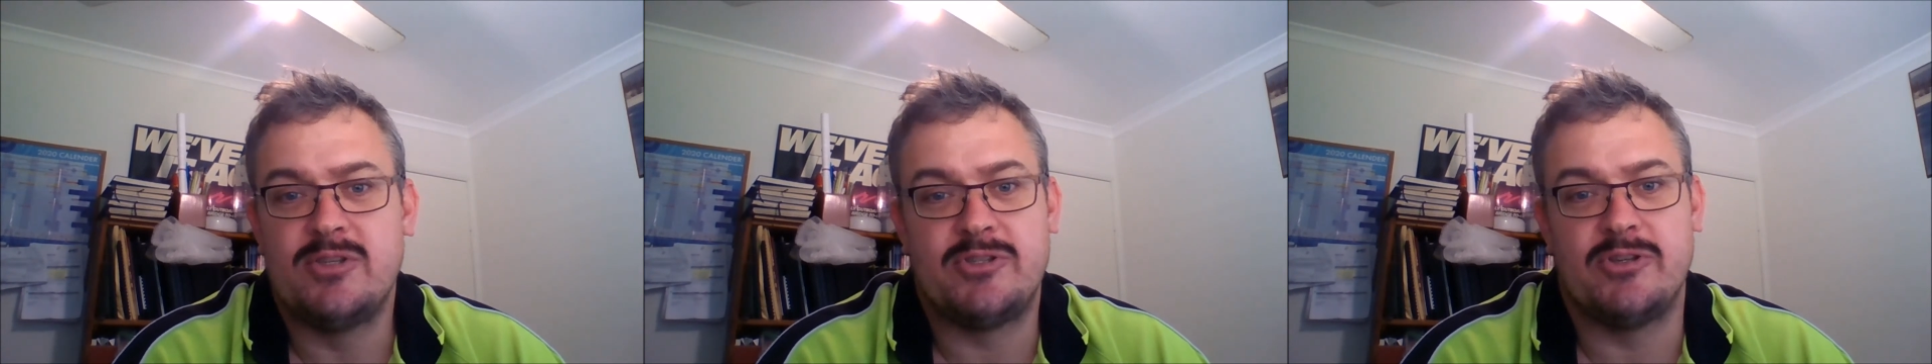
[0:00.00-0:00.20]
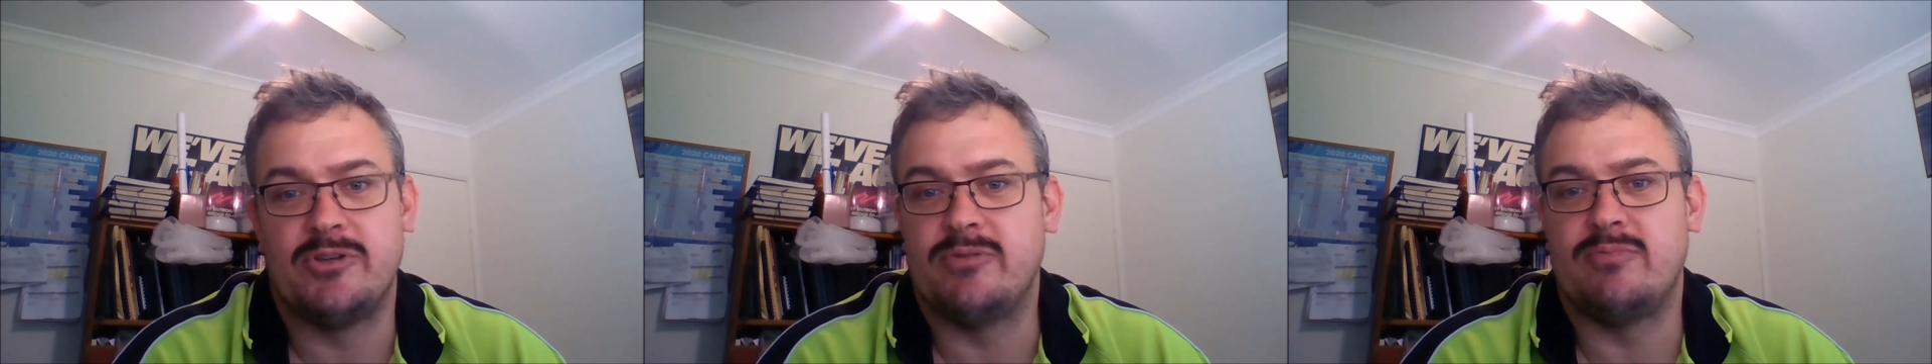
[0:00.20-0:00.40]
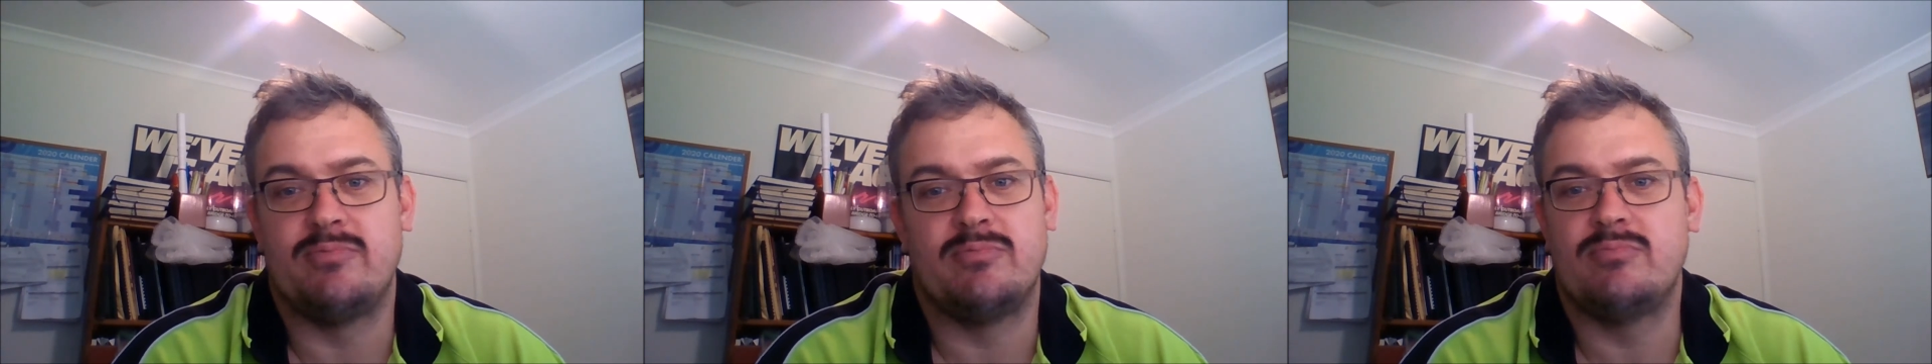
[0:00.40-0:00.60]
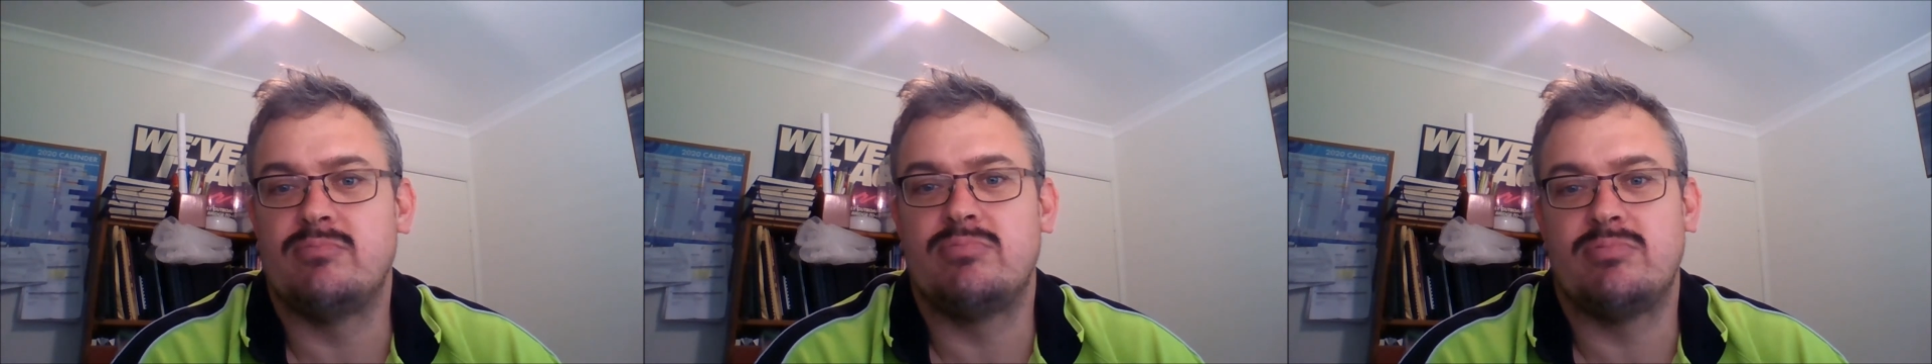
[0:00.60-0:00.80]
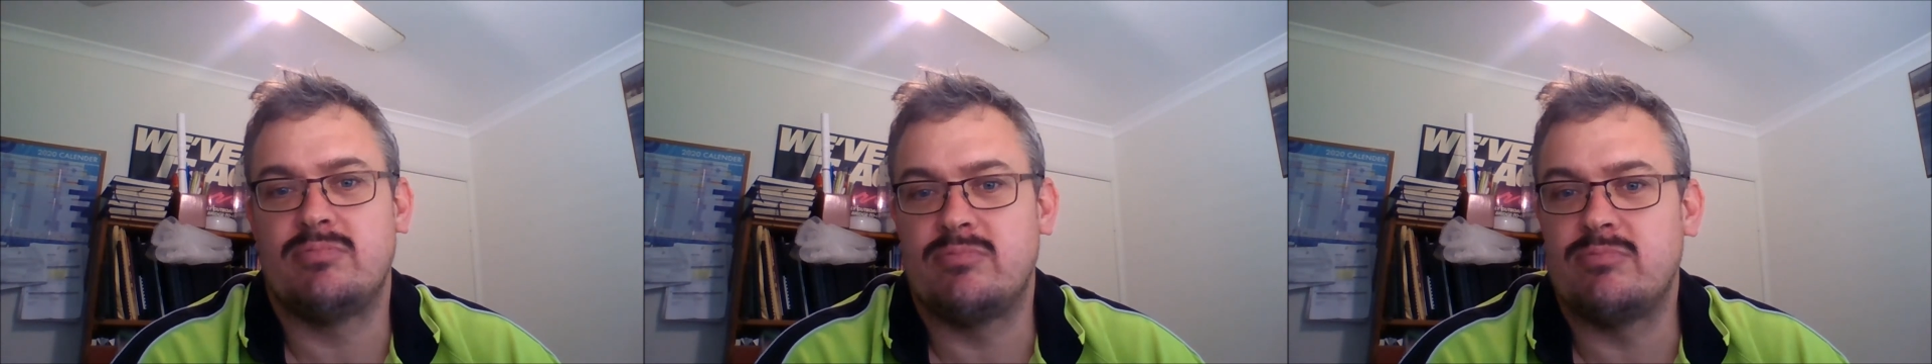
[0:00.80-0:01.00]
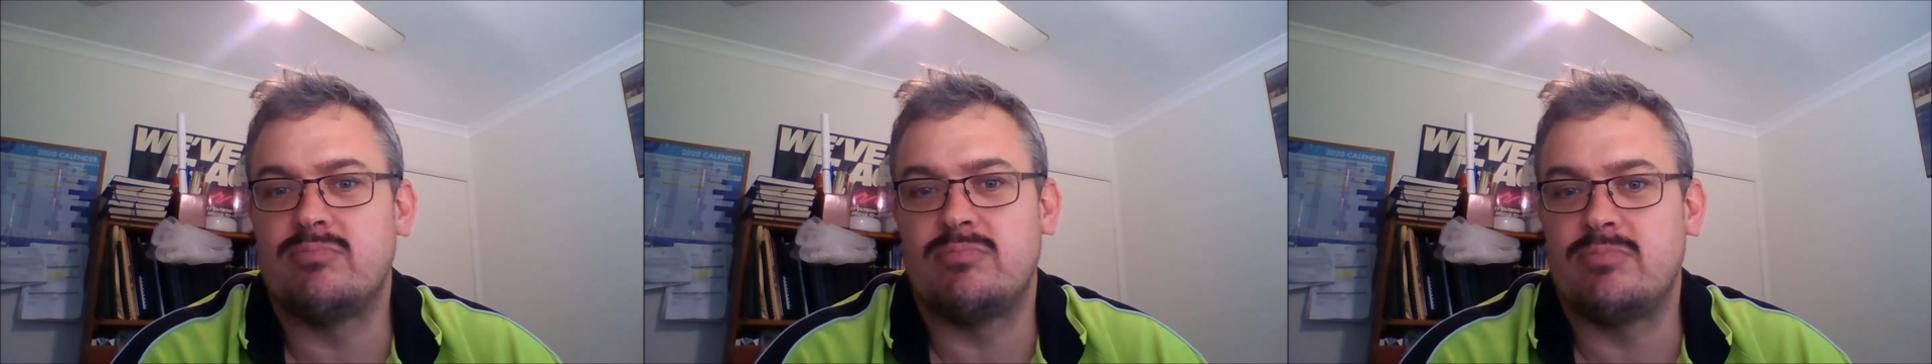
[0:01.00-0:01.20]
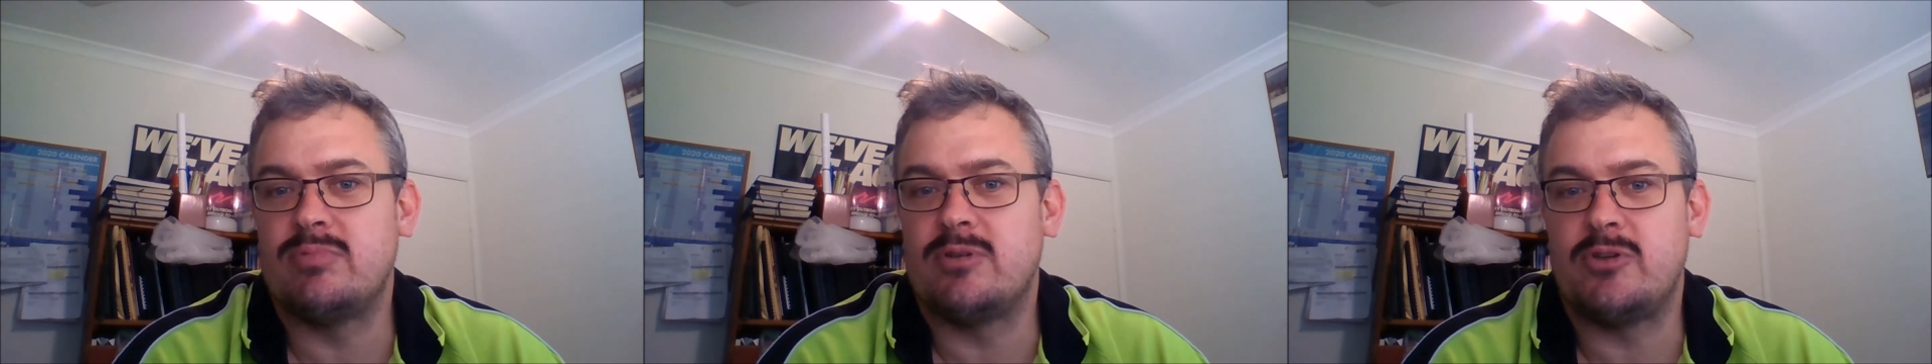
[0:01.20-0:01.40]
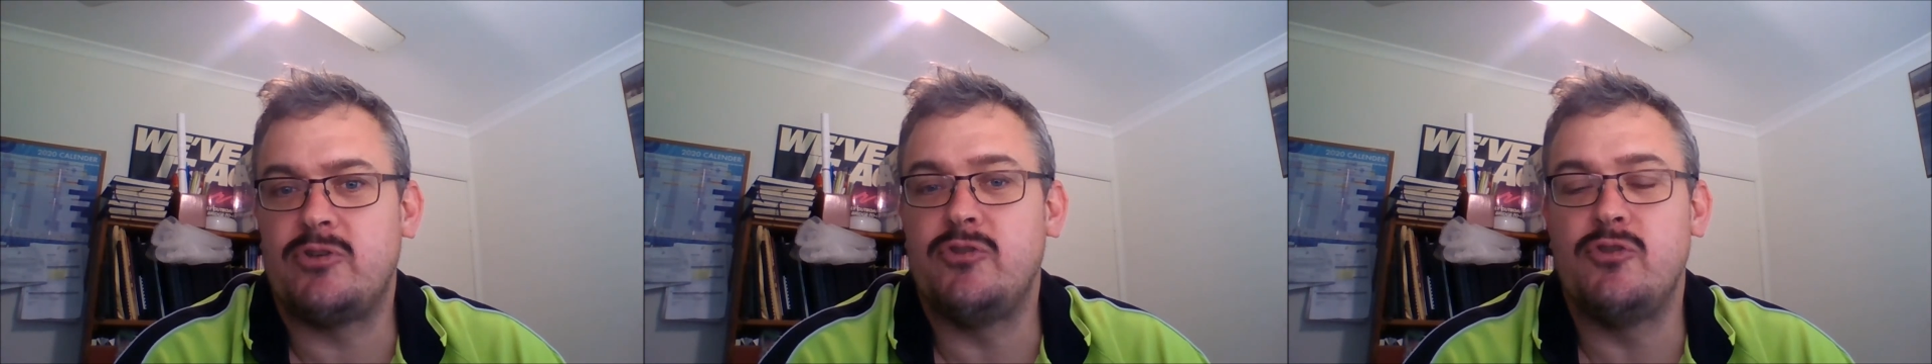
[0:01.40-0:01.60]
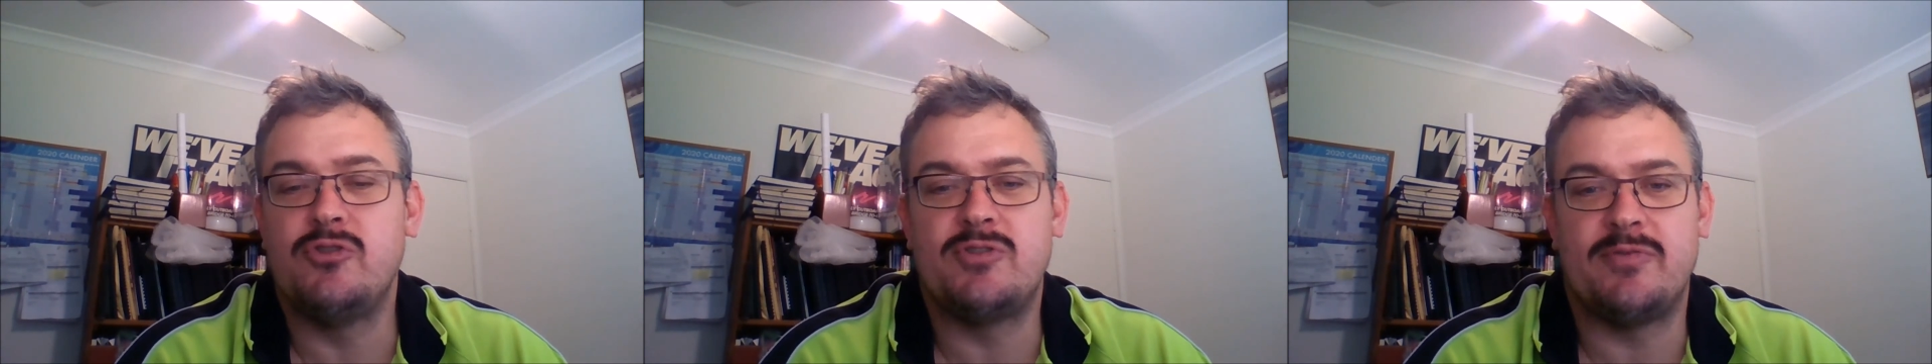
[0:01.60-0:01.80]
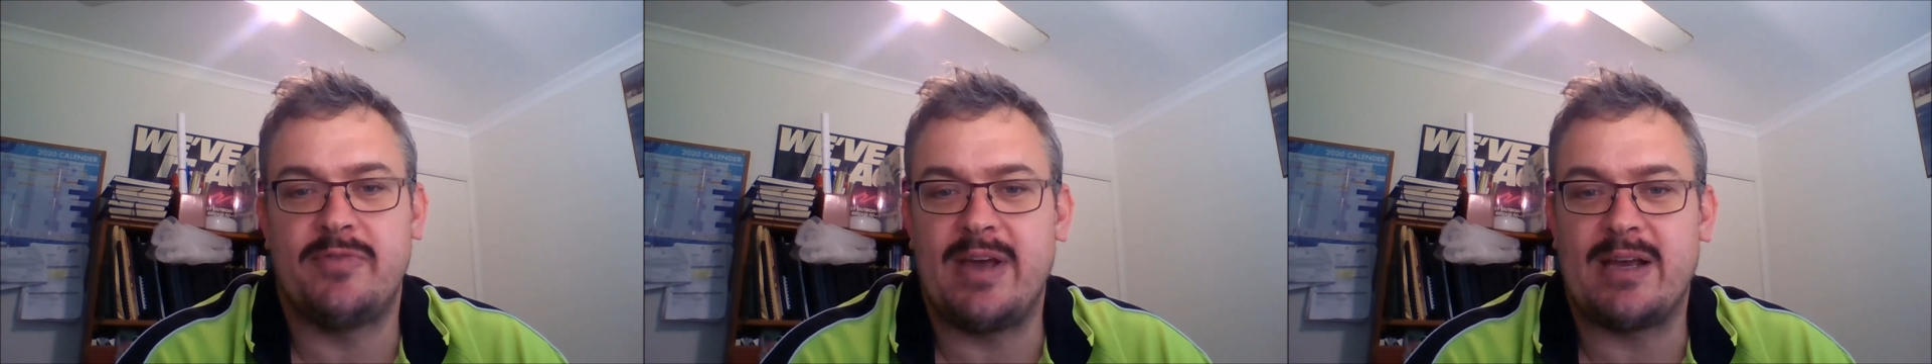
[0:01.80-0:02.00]
to
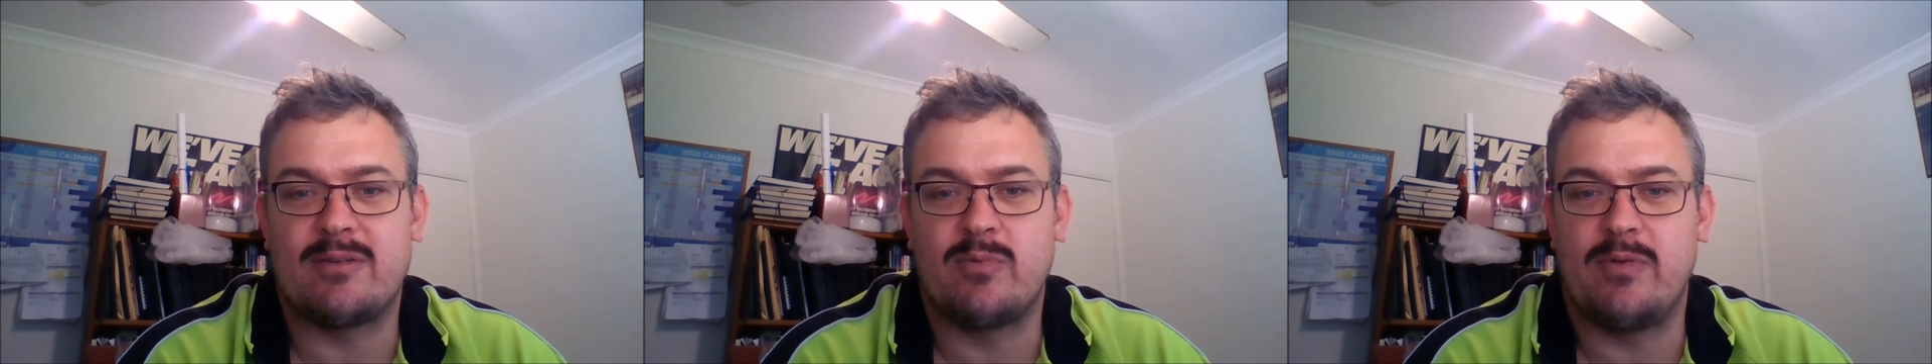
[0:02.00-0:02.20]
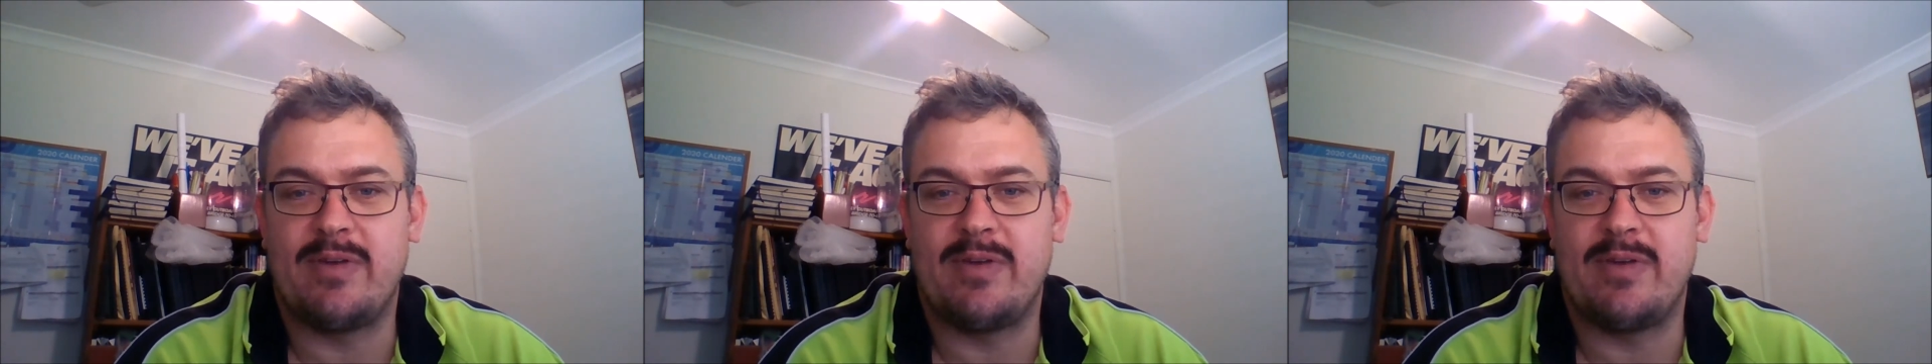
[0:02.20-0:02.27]
huge effect.